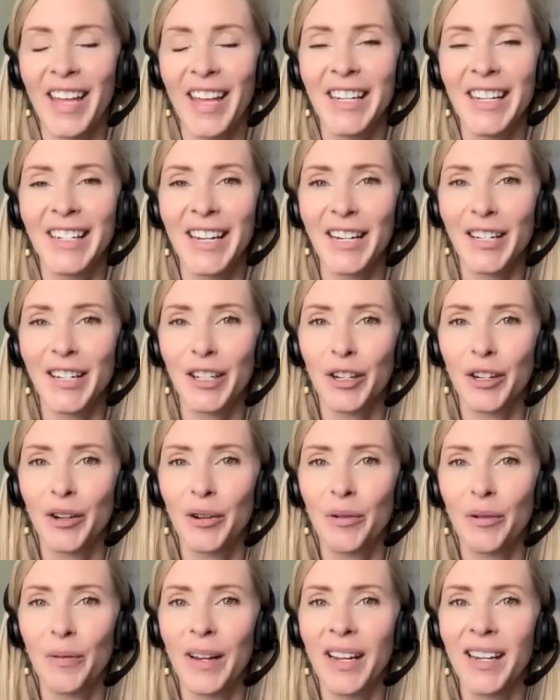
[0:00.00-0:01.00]
In day
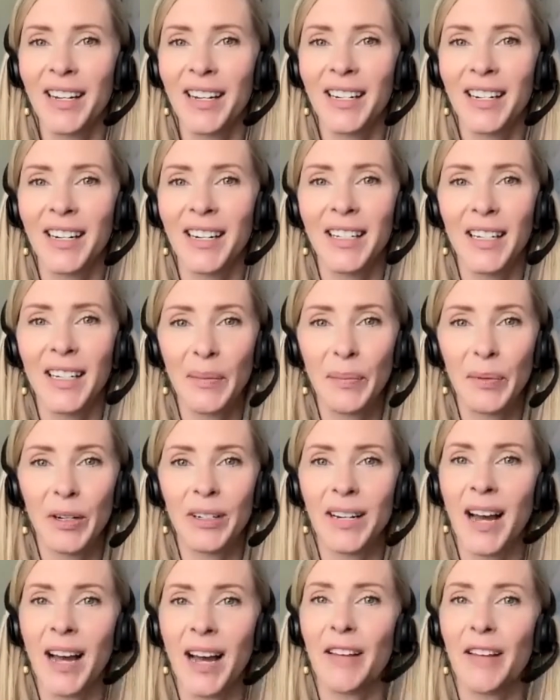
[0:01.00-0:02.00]
2, we did a deeper
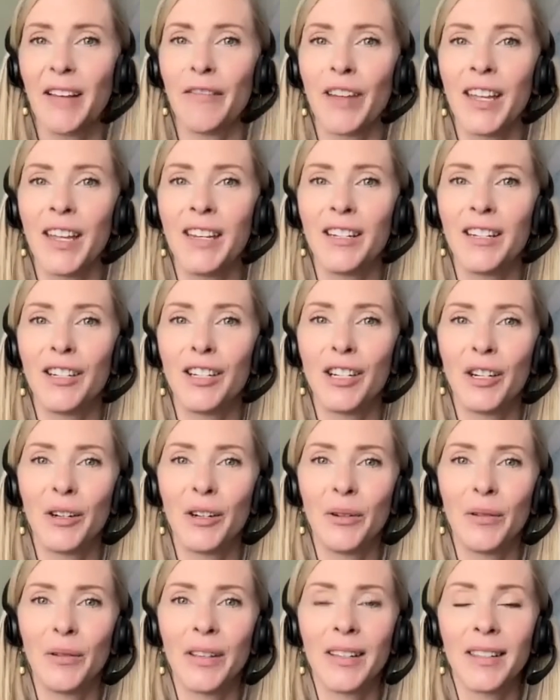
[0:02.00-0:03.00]
dive
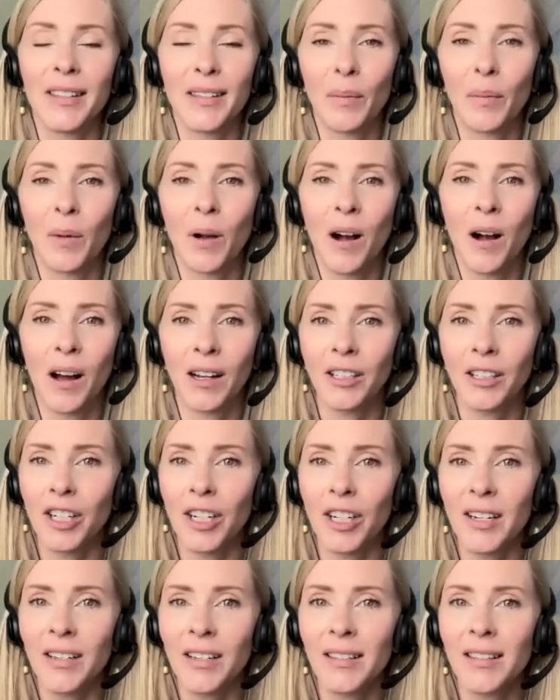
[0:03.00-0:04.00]
into the
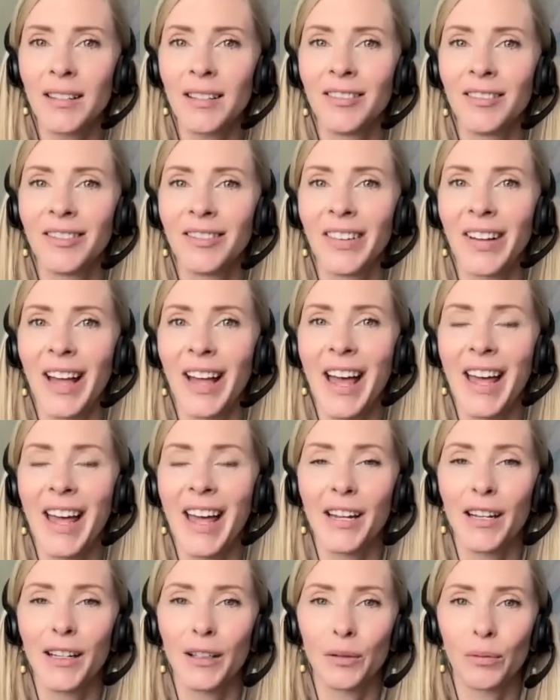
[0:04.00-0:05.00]
subconscious and
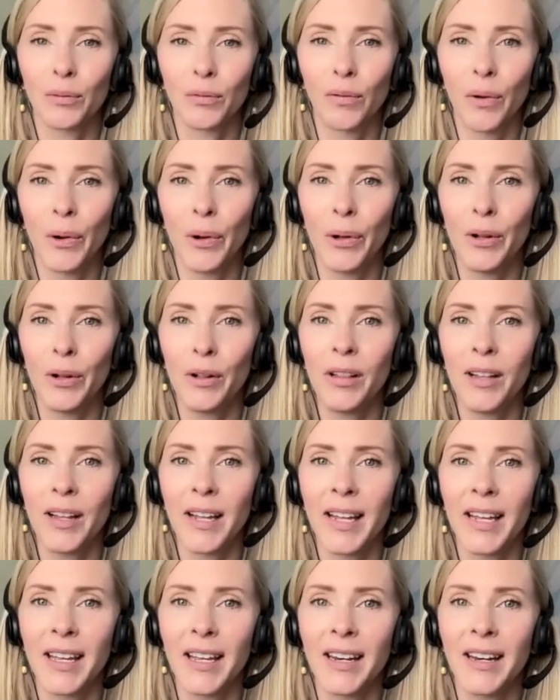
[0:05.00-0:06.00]
its role
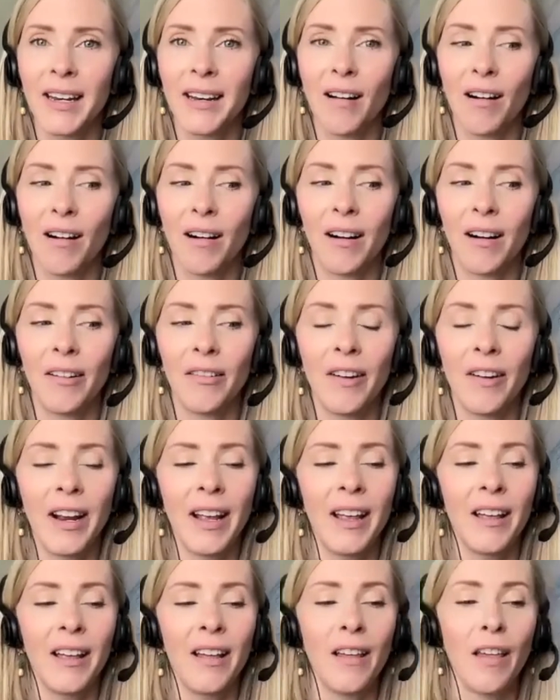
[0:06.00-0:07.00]
in our
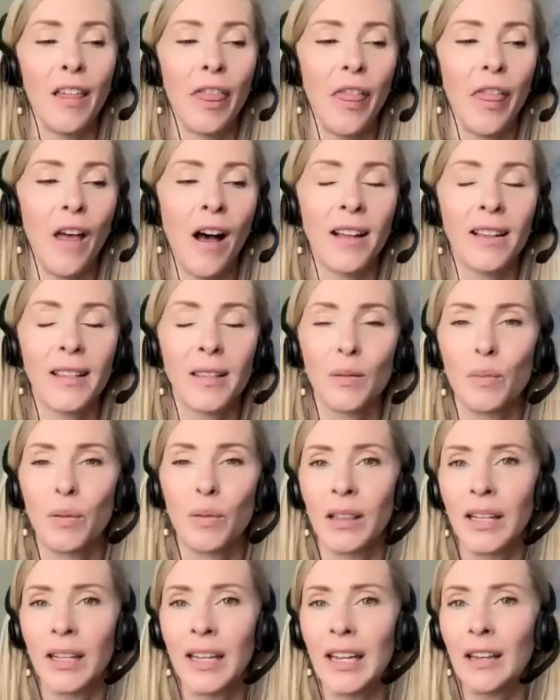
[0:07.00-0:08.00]
thoughts,
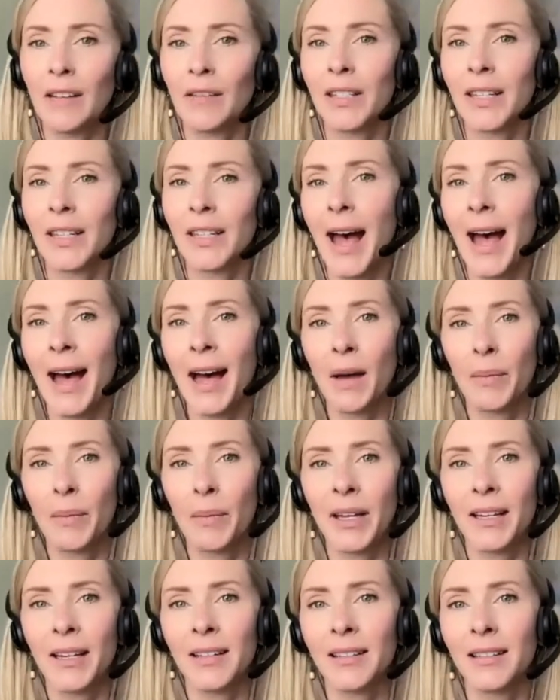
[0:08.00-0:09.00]
beliefs,
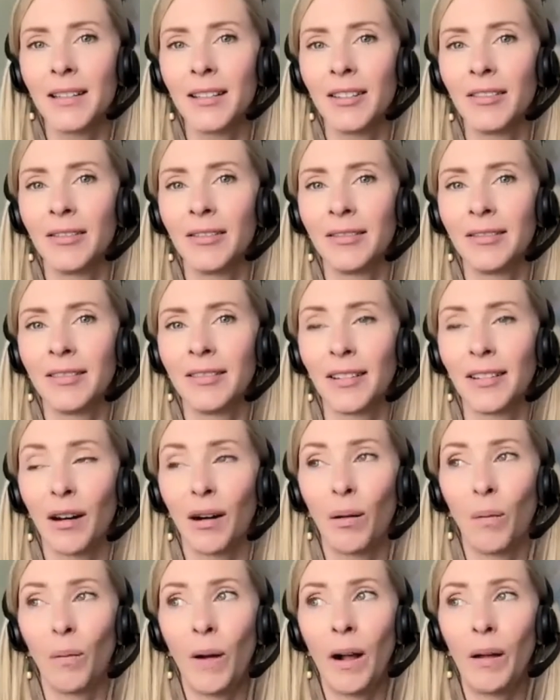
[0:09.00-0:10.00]
habits,
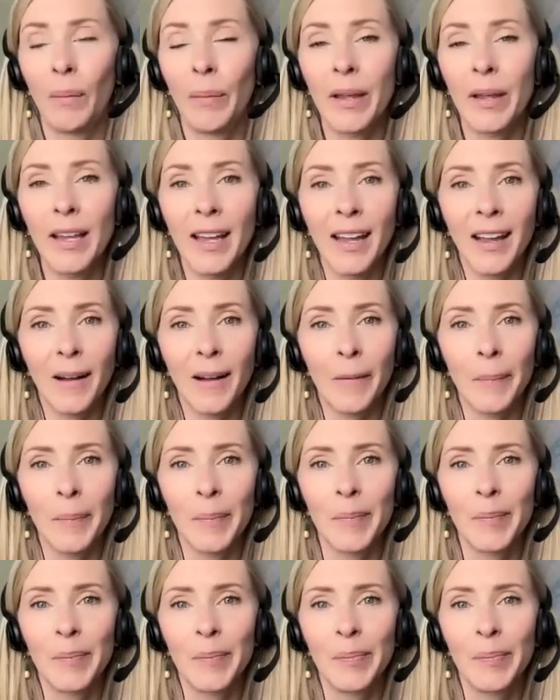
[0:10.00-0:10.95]
our well-being.